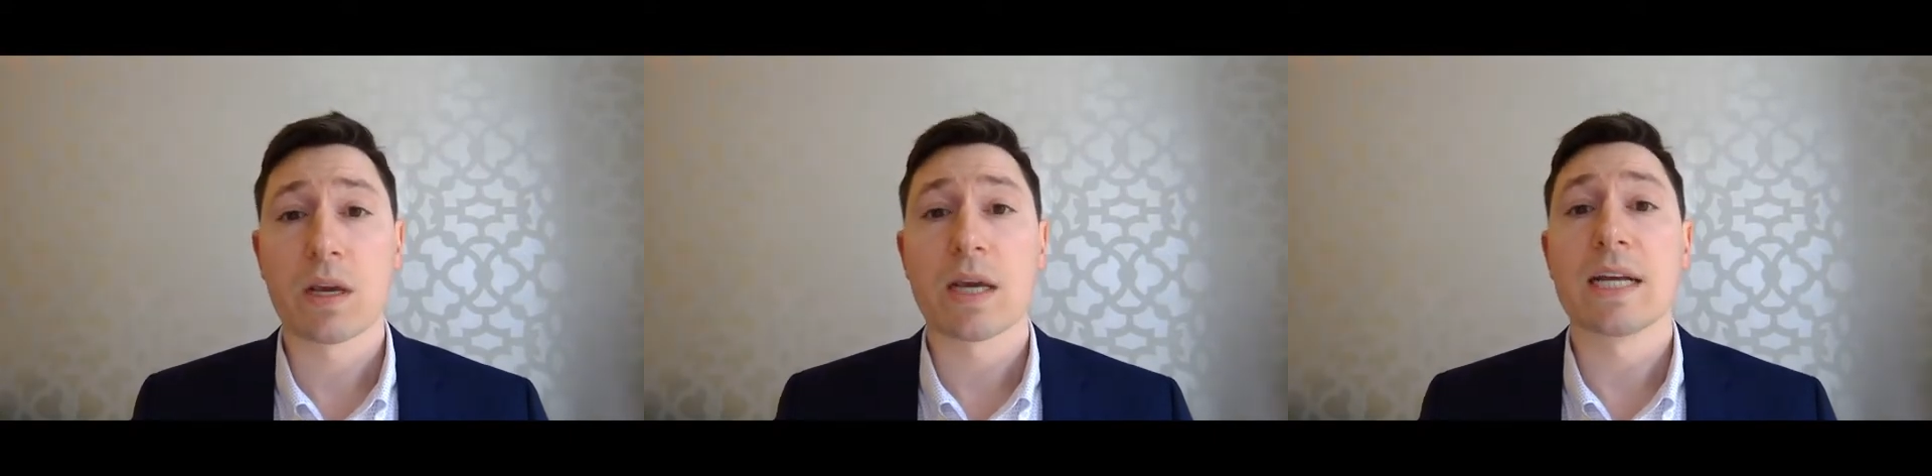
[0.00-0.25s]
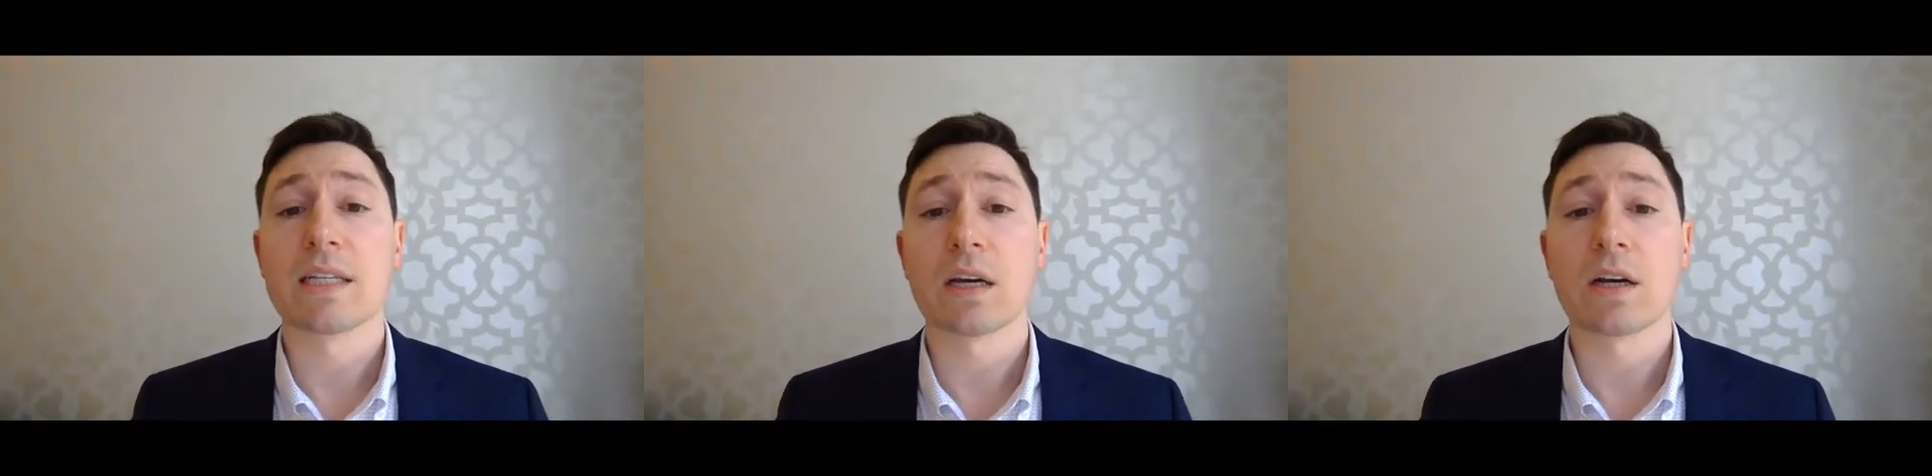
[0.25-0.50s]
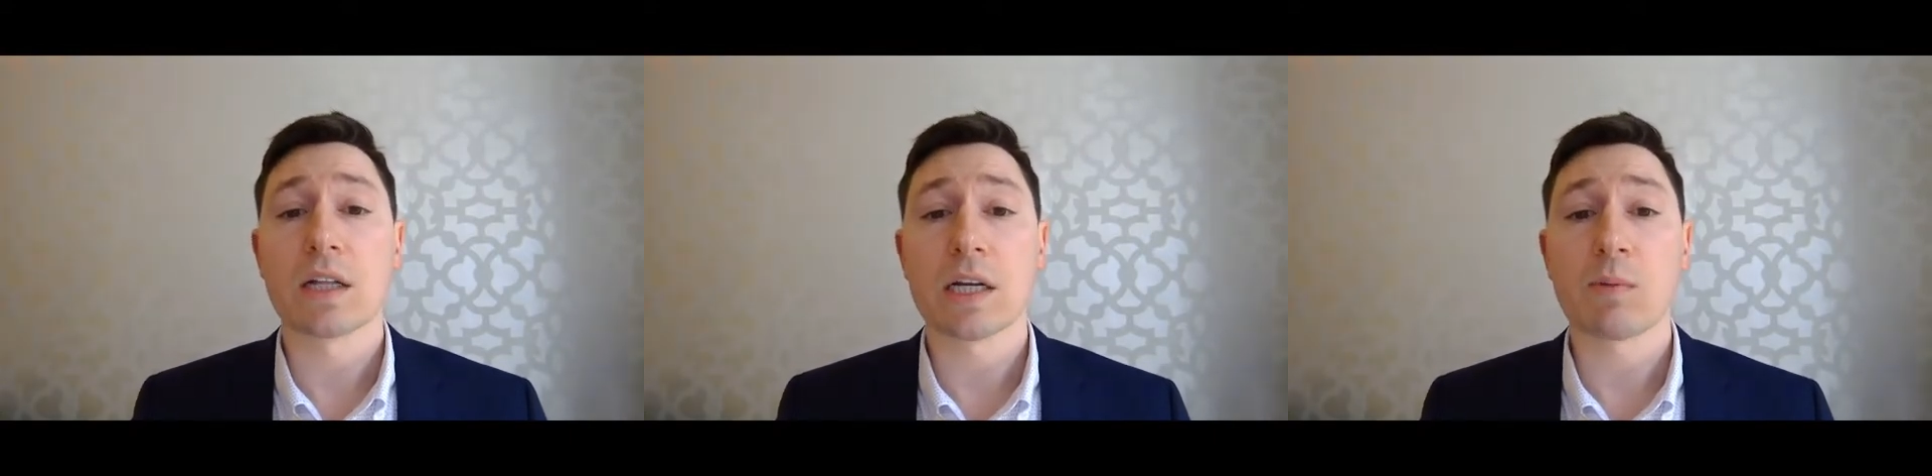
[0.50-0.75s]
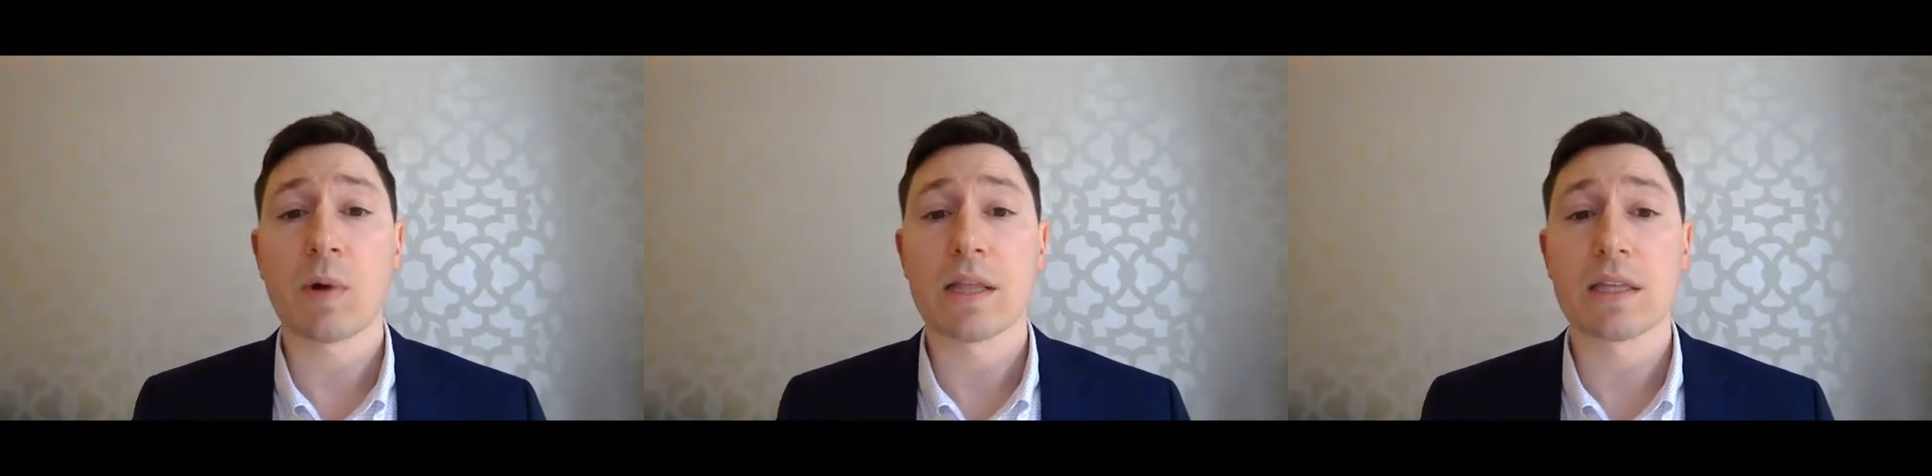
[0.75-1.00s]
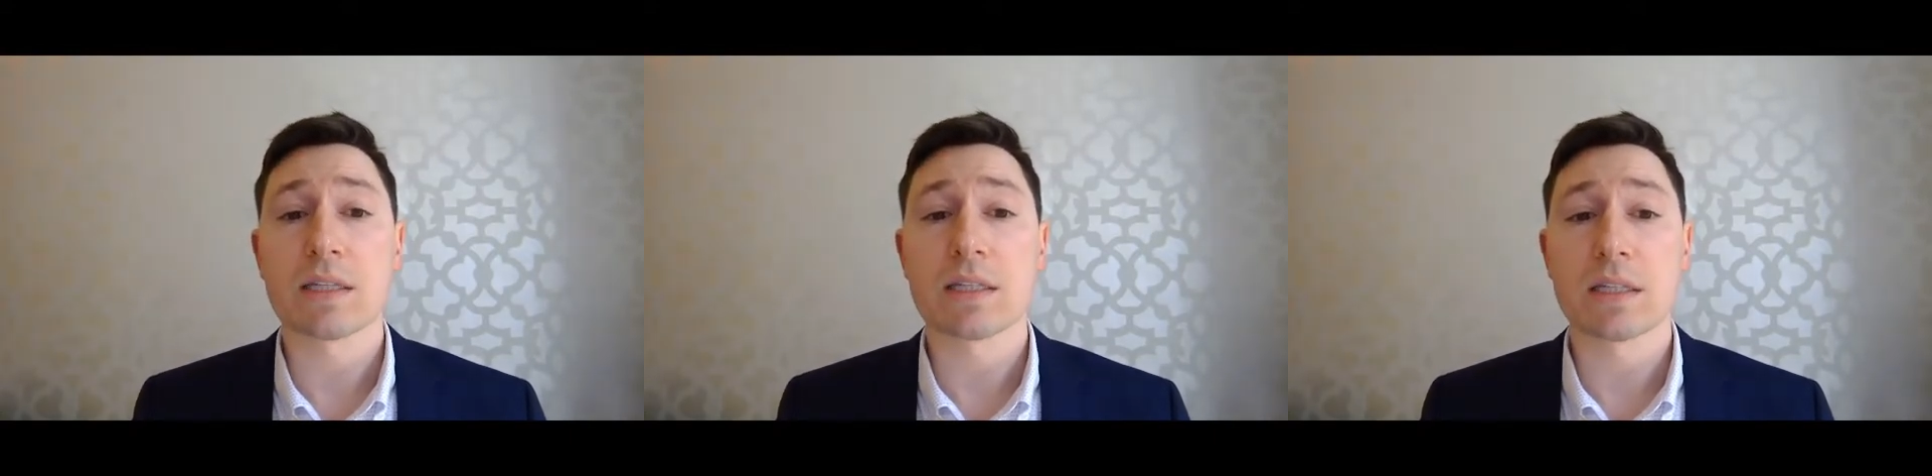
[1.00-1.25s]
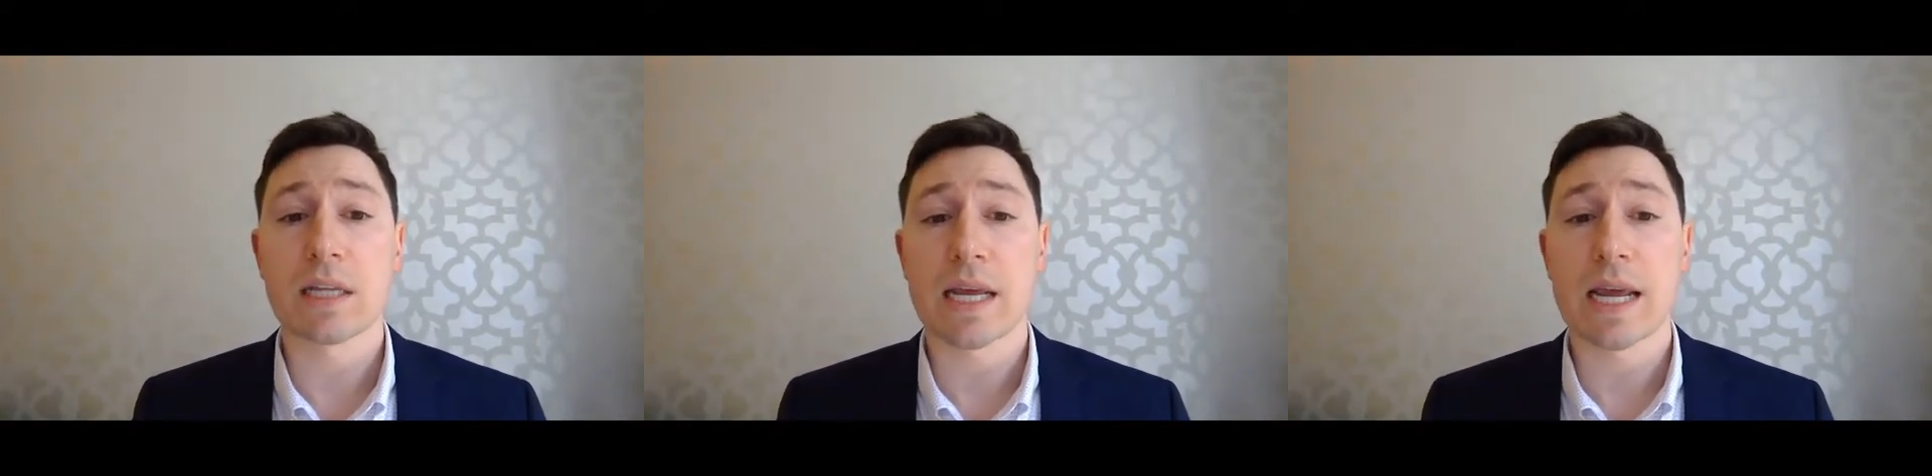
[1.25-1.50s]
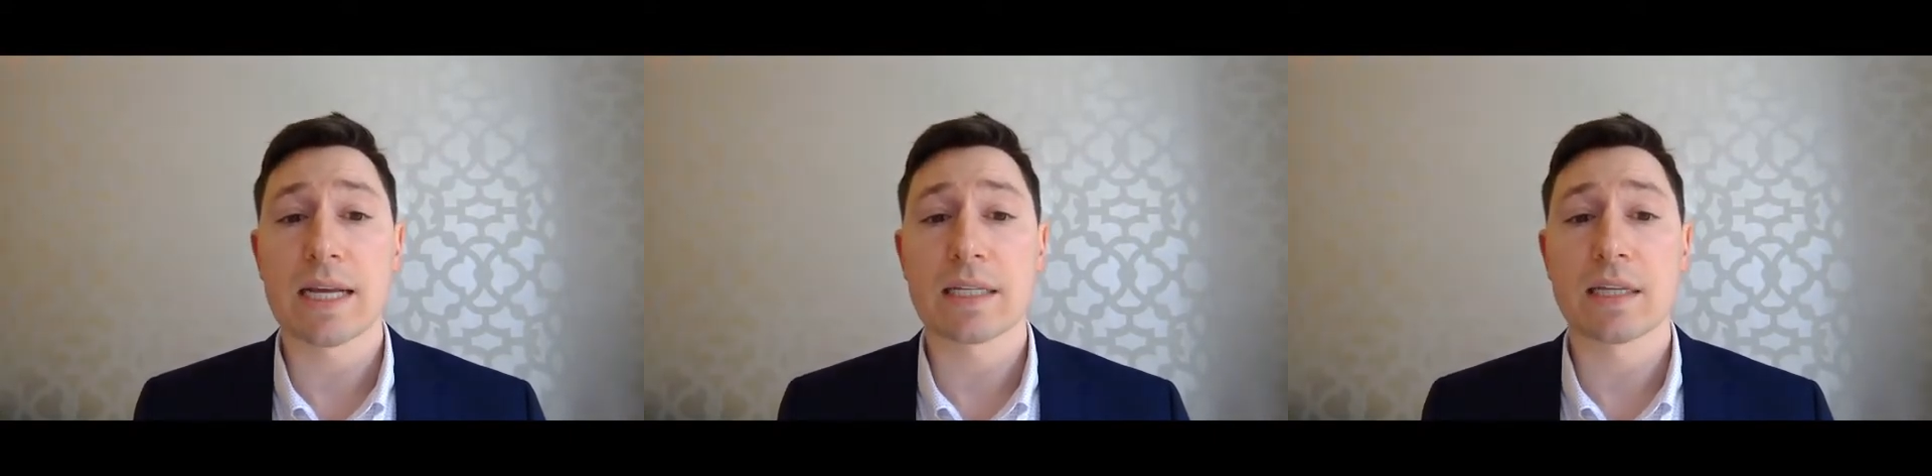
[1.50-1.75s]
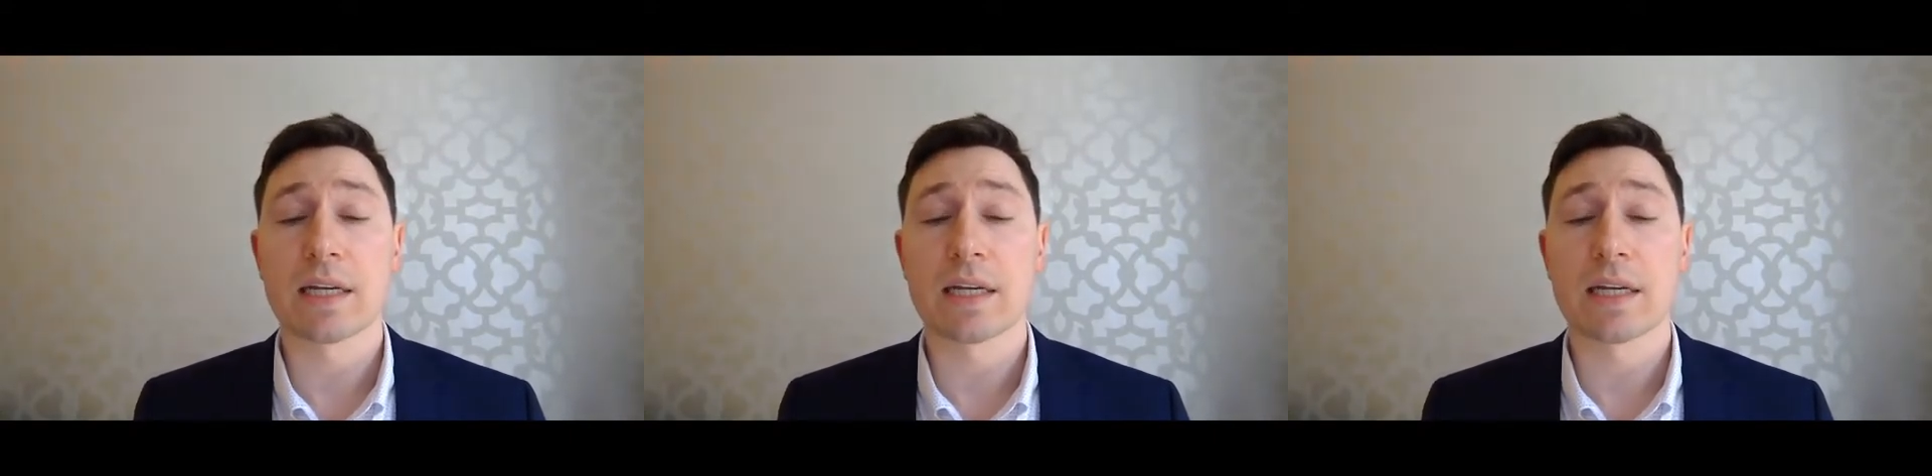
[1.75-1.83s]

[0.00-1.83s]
It's unclear why this is the case,